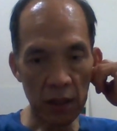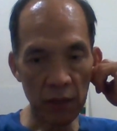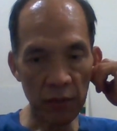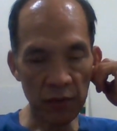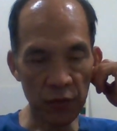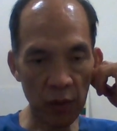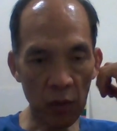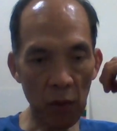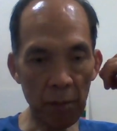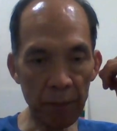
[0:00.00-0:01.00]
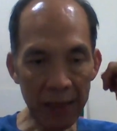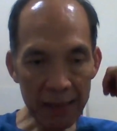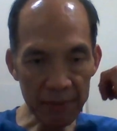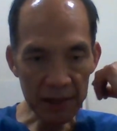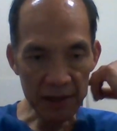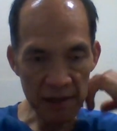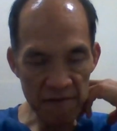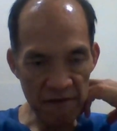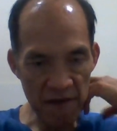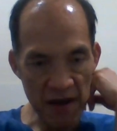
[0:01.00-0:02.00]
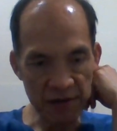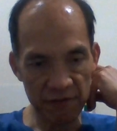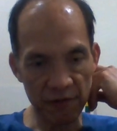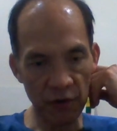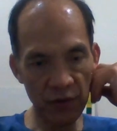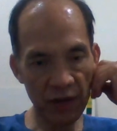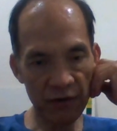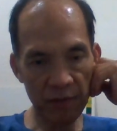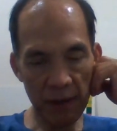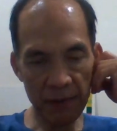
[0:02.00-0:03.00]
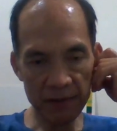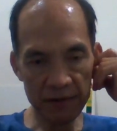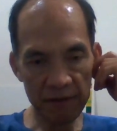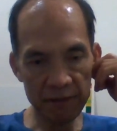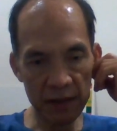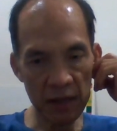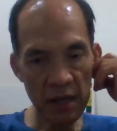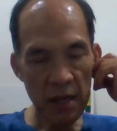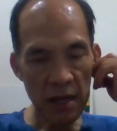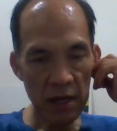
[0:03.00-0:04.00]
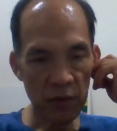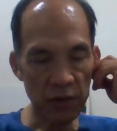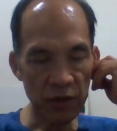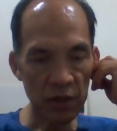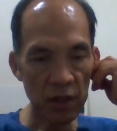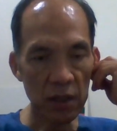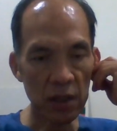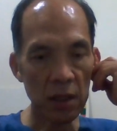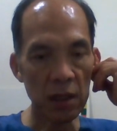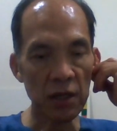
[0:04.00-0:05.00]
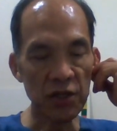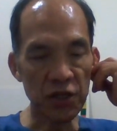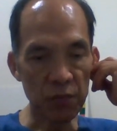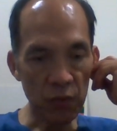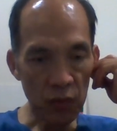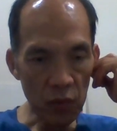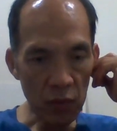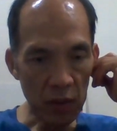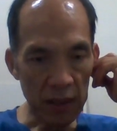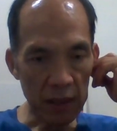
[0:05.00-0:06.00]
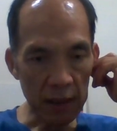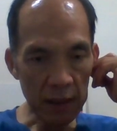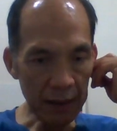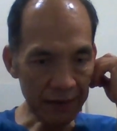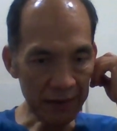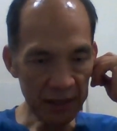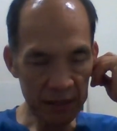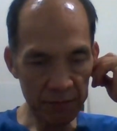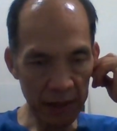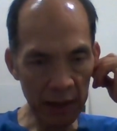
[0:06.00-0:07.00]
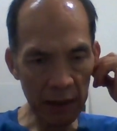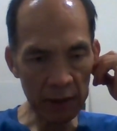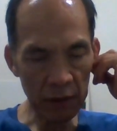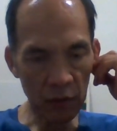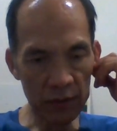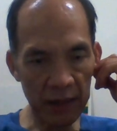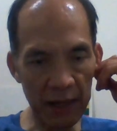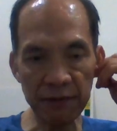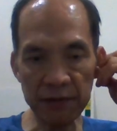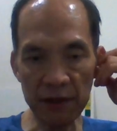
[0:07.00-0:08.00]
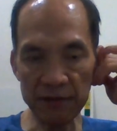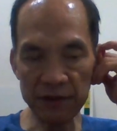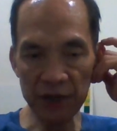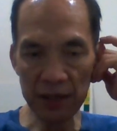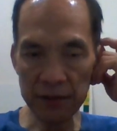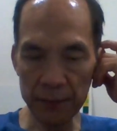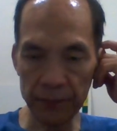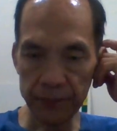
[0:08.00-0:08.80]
which we call minimally invasive coronary bypass grafting, in which a small cut is made on the left side of the chest,